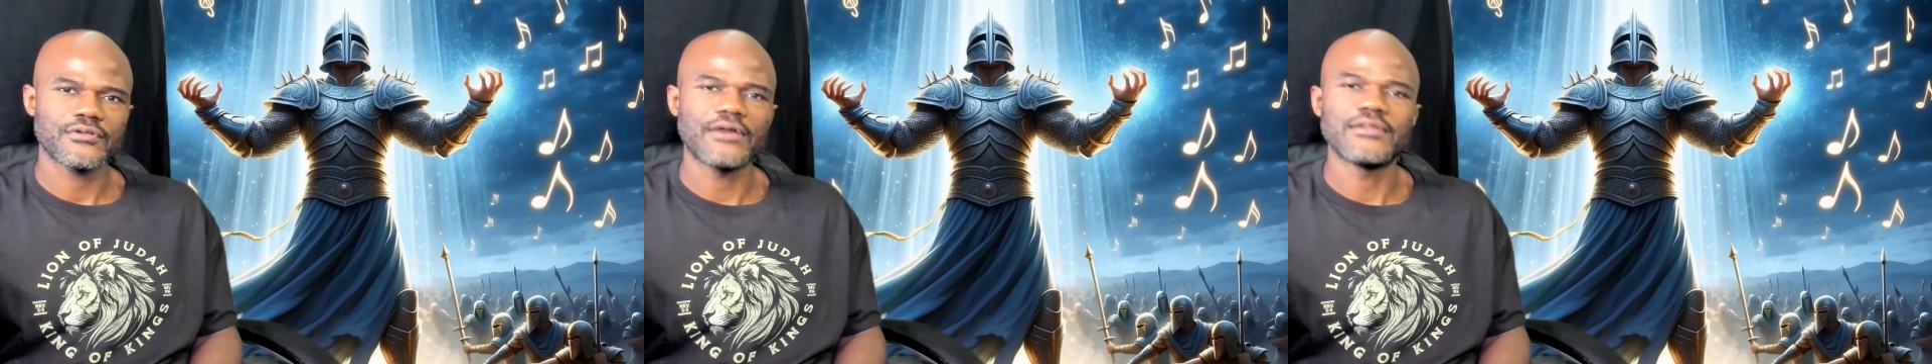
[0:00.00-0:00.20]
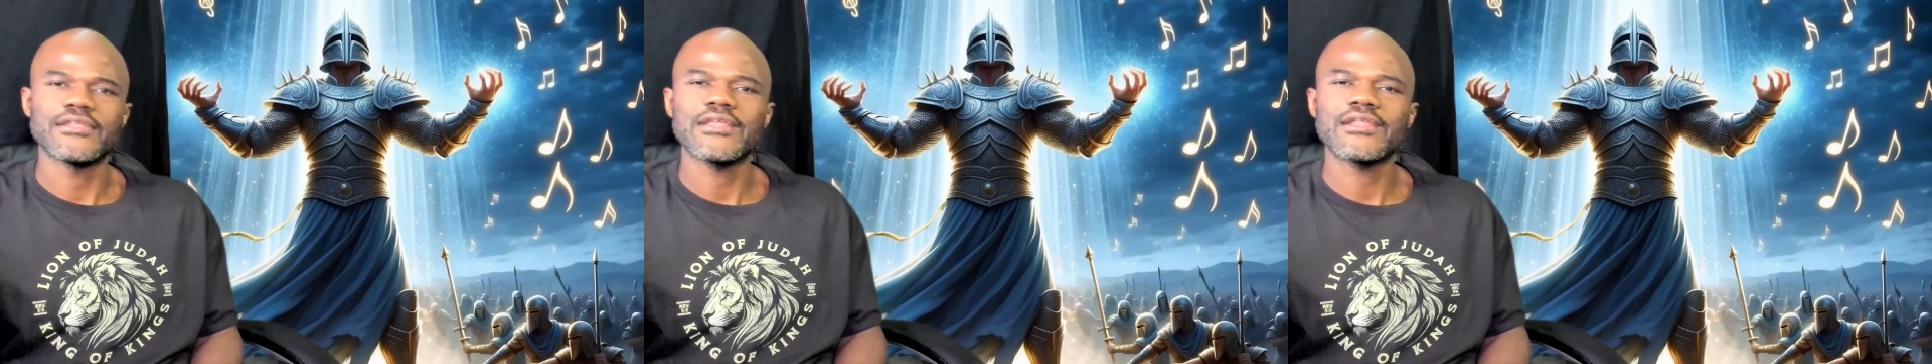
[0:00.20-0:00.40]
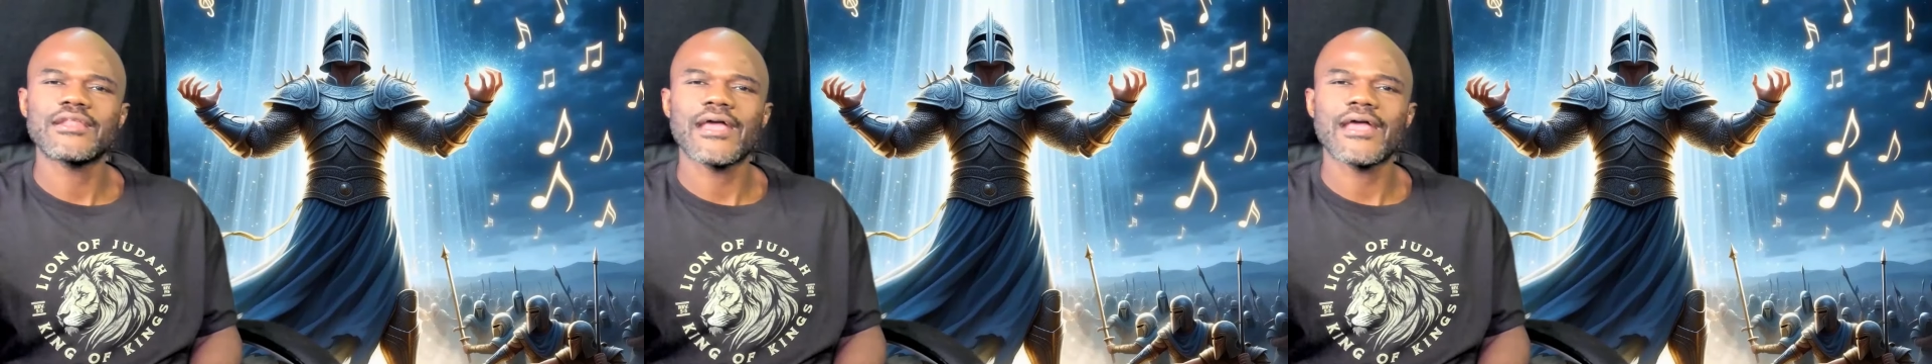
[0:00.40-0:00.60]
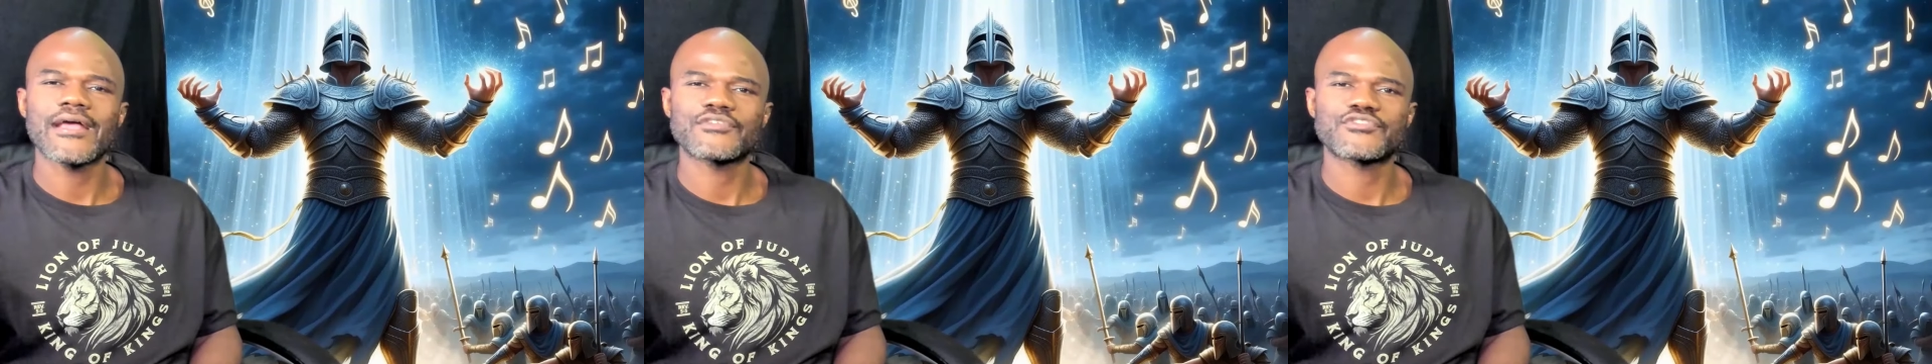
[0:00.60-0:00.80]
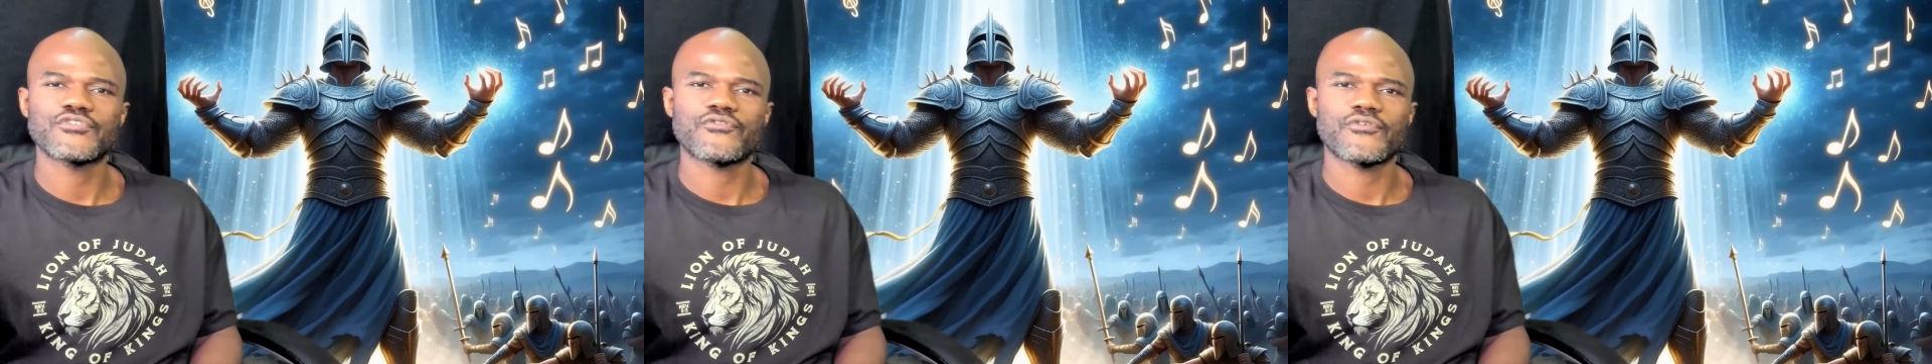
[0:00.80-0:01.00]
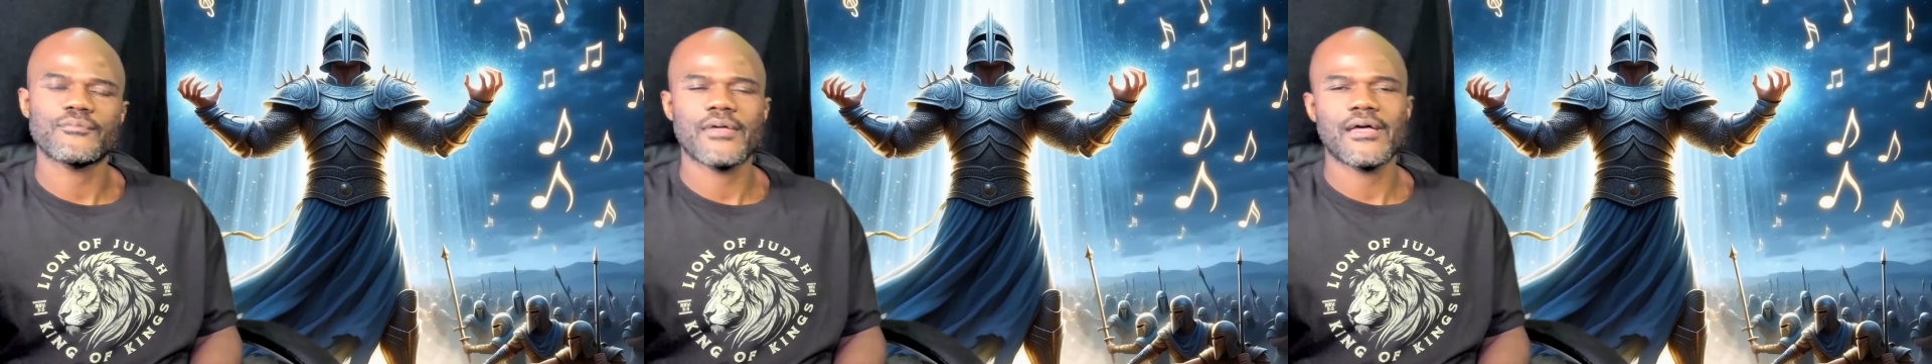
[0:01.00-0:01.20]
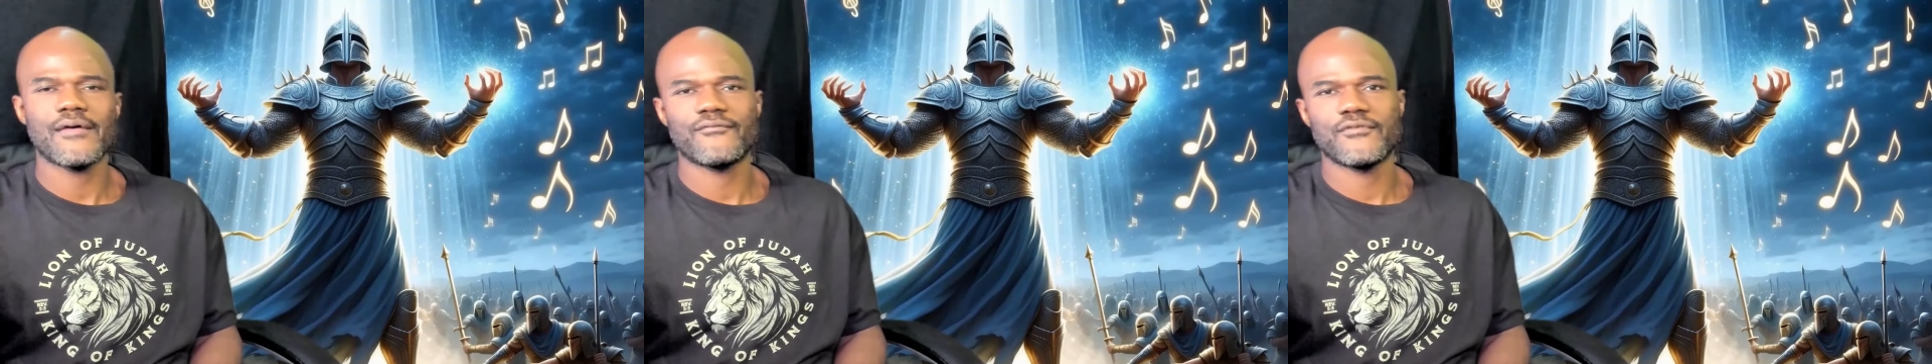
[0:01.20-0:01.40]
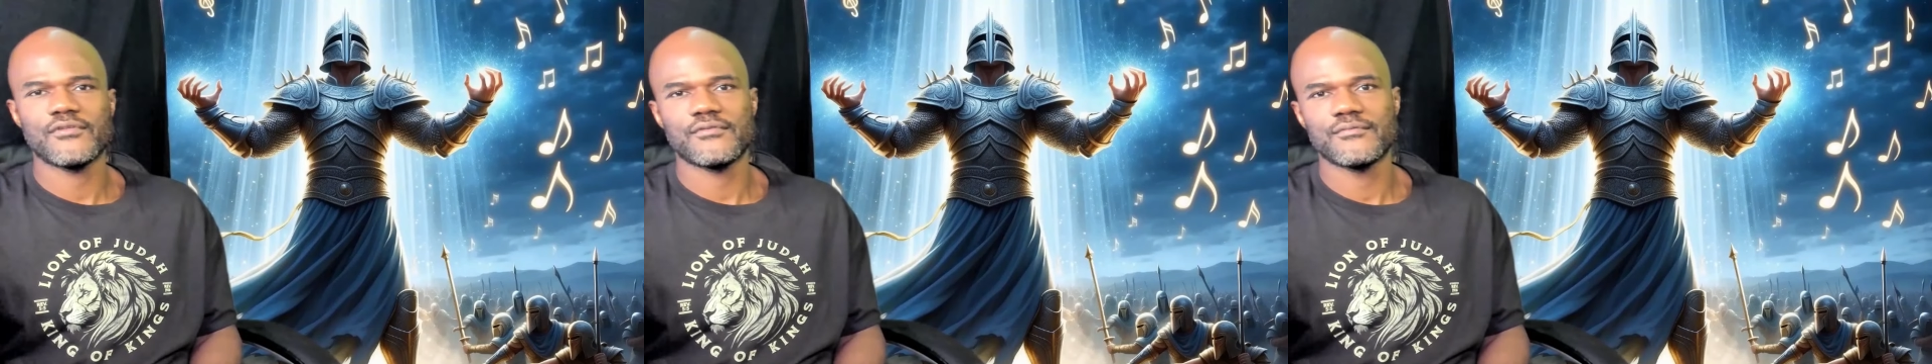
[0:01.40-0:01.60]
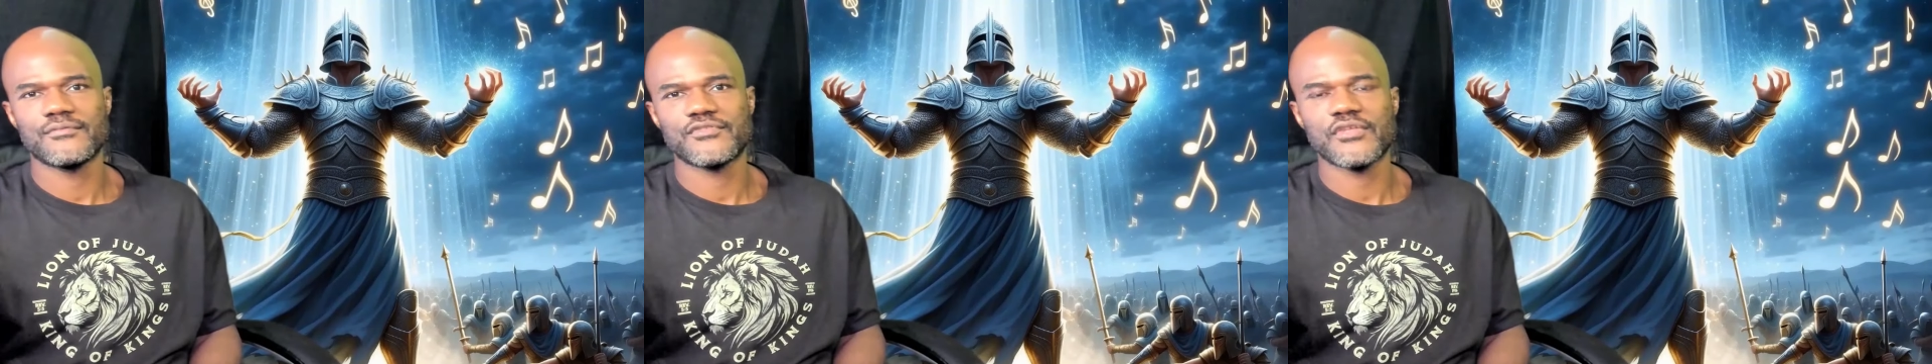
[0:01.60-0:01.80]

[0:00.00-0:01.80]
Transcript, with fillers: a needed answer from heaven